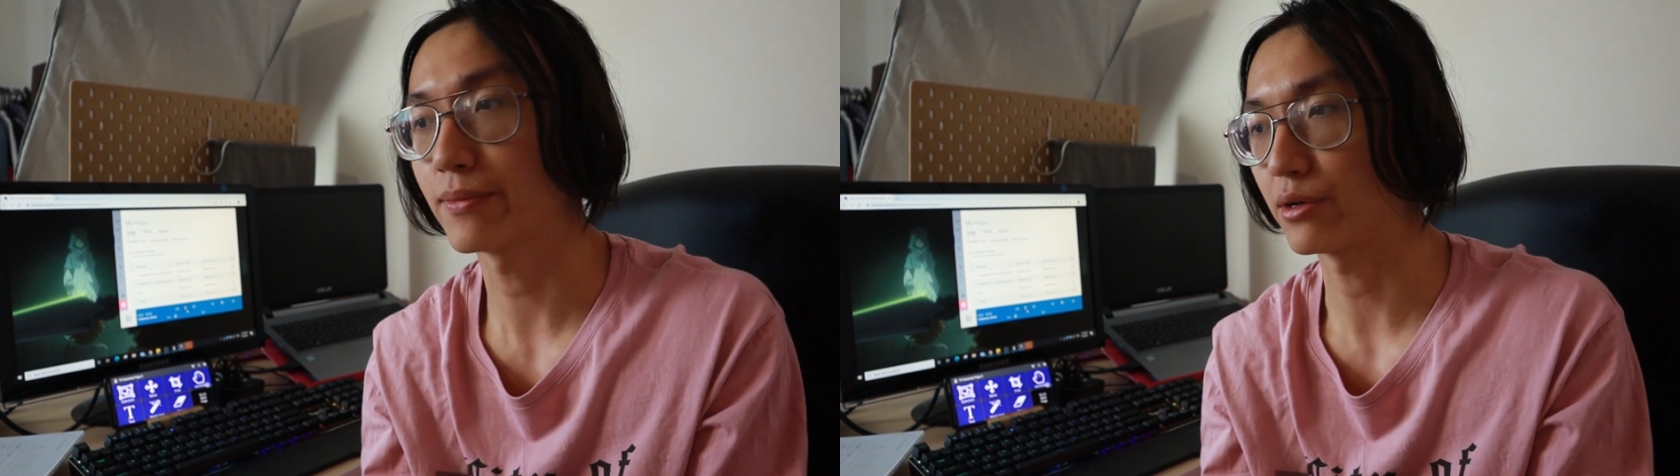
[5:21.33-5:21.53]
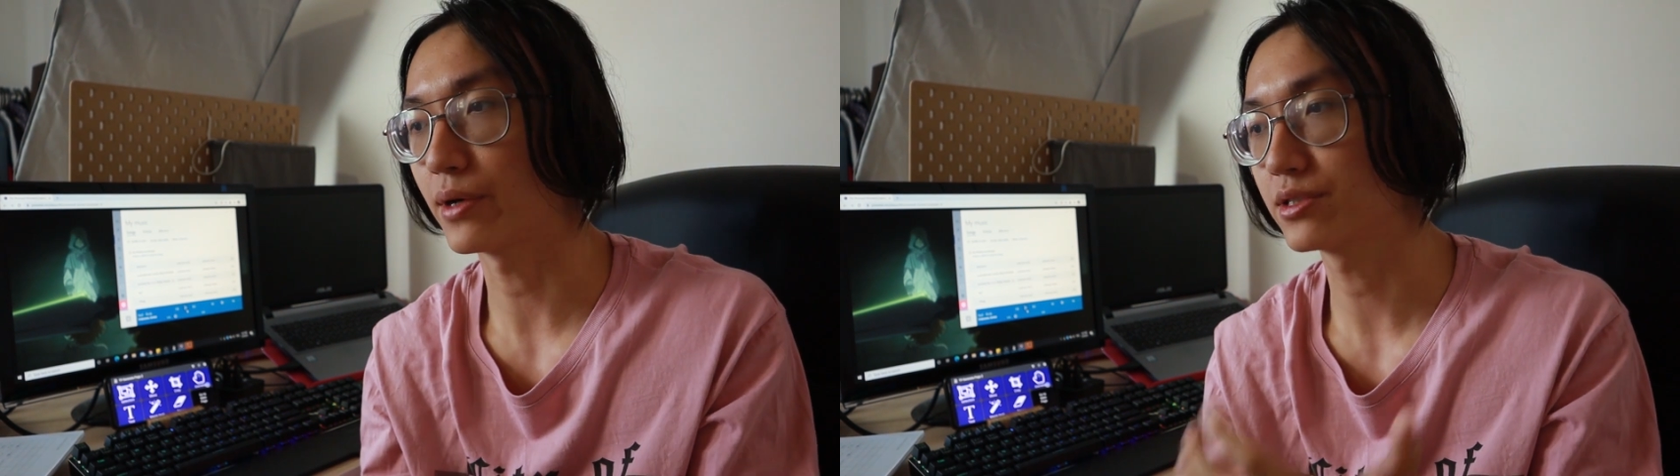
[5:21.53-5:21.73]
You
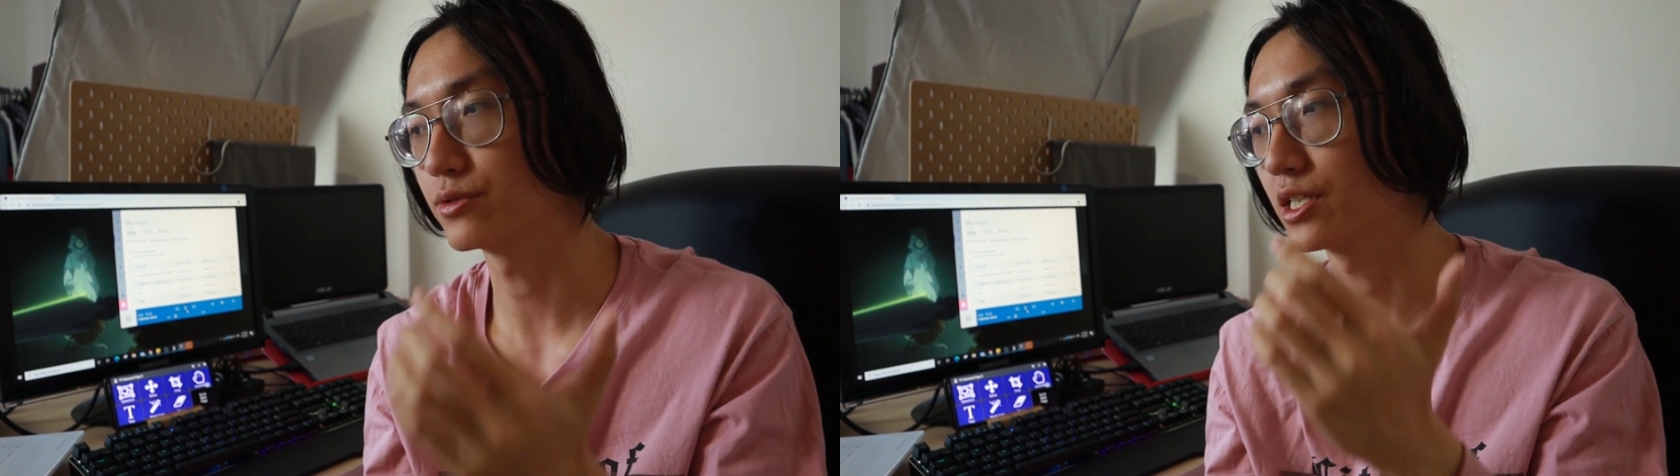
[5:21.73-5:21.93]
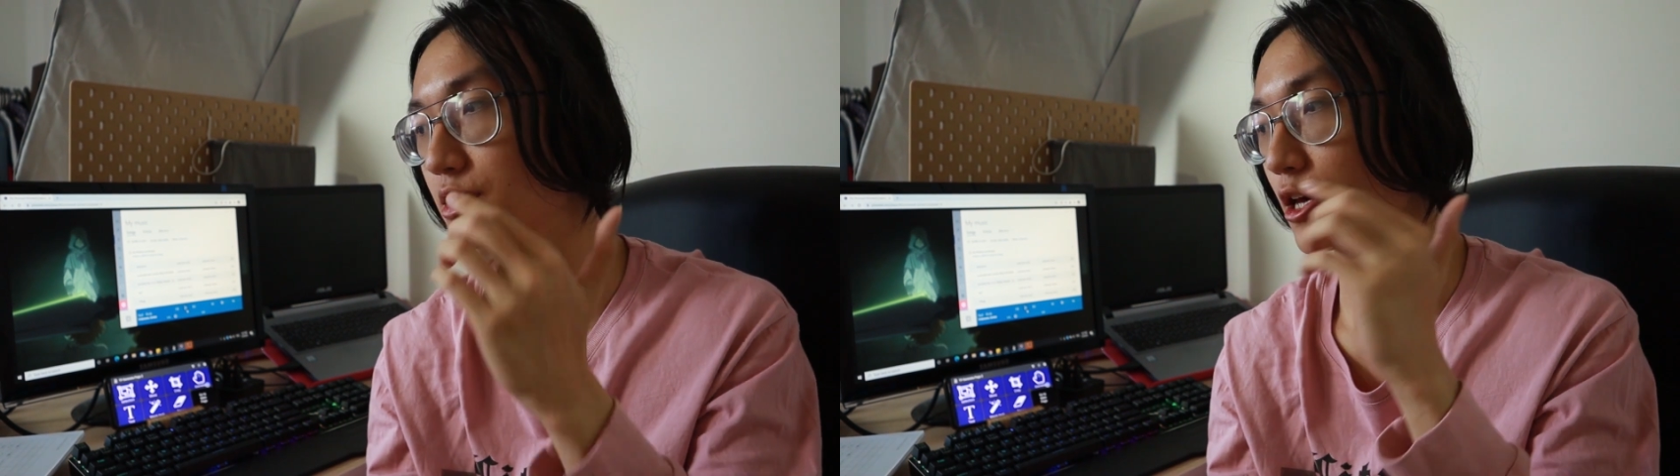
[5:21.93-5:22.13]
might want
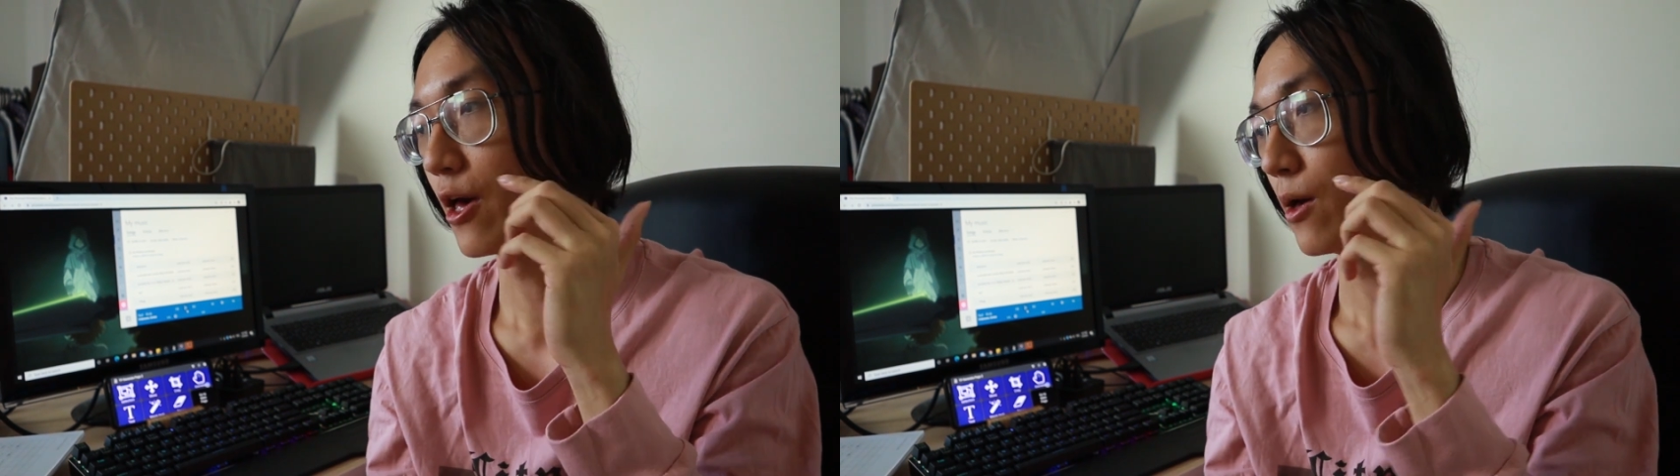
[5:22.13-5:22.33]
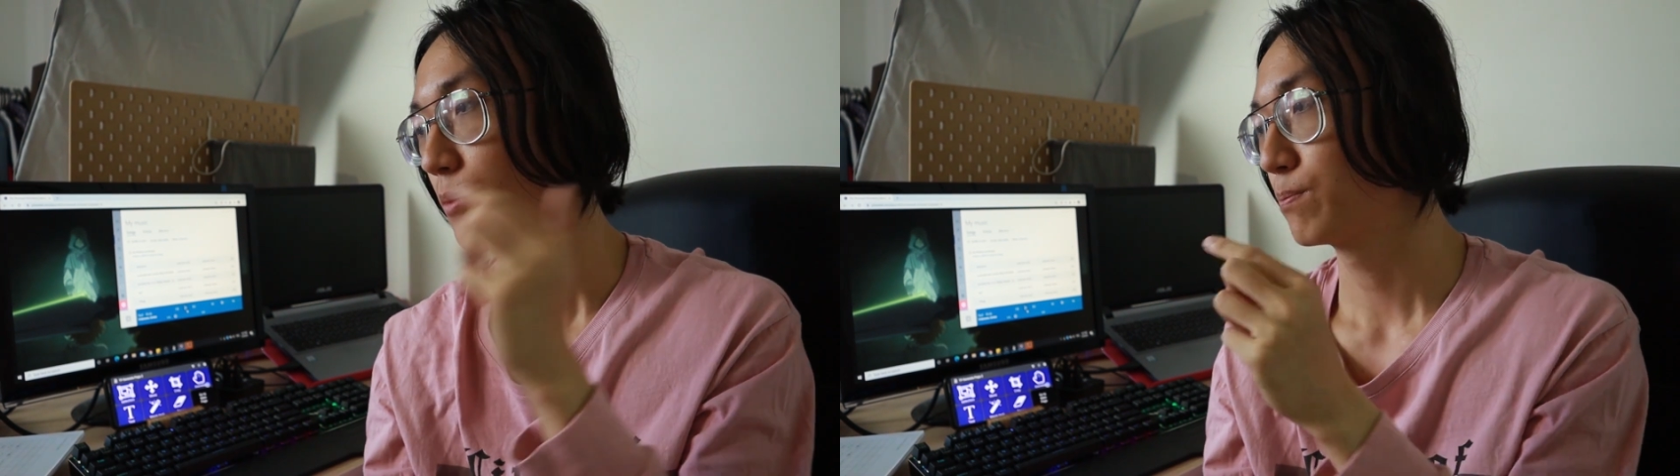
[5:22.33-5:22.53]
to just
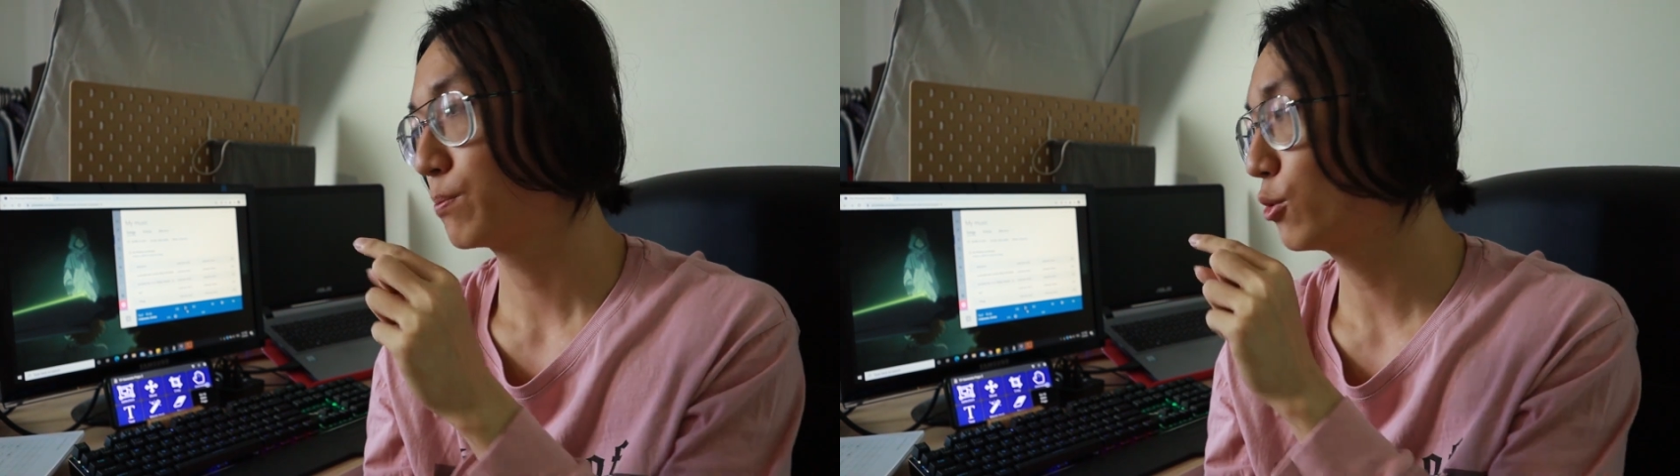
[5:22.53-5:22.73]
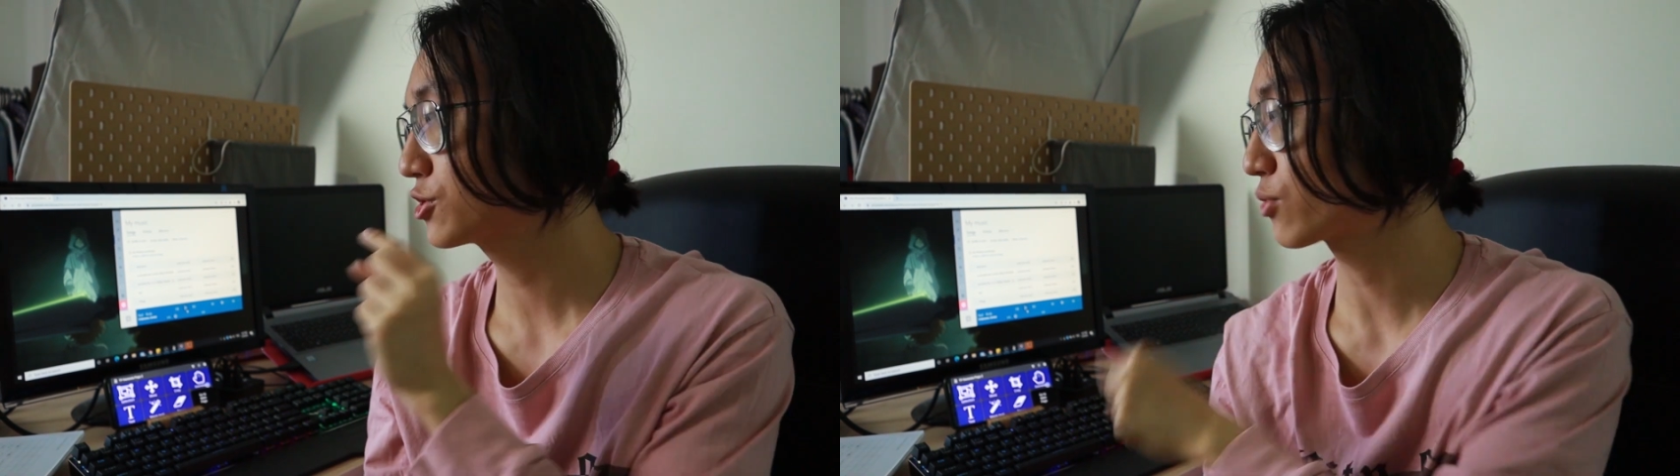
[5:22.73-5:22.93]

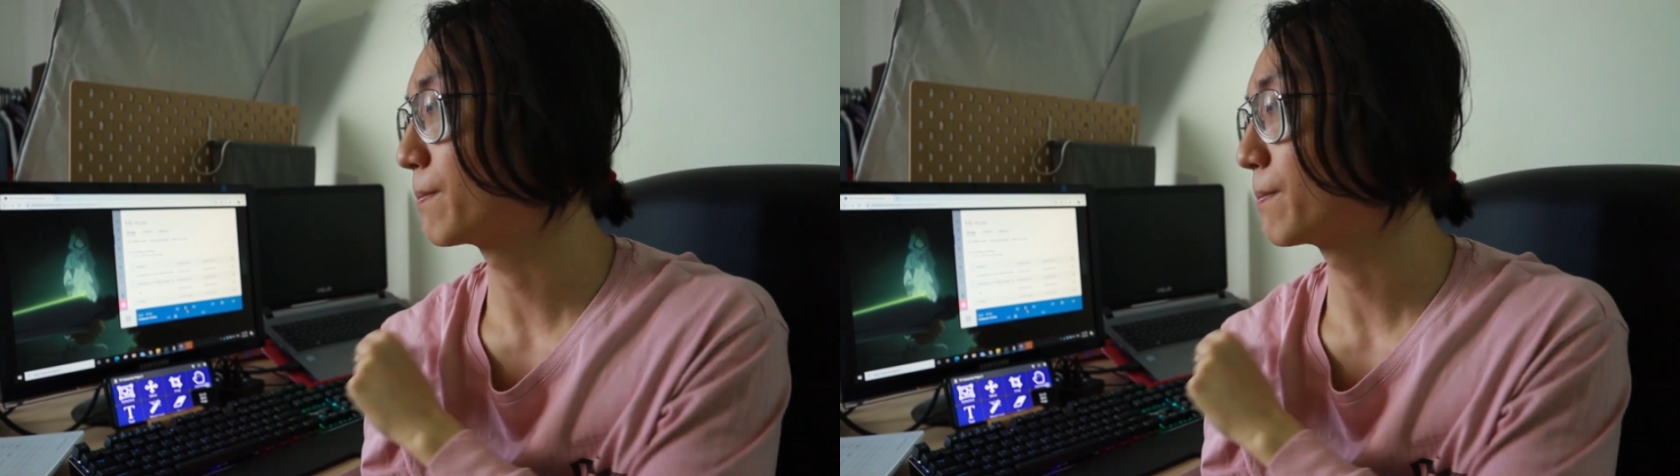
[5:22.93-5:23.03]
push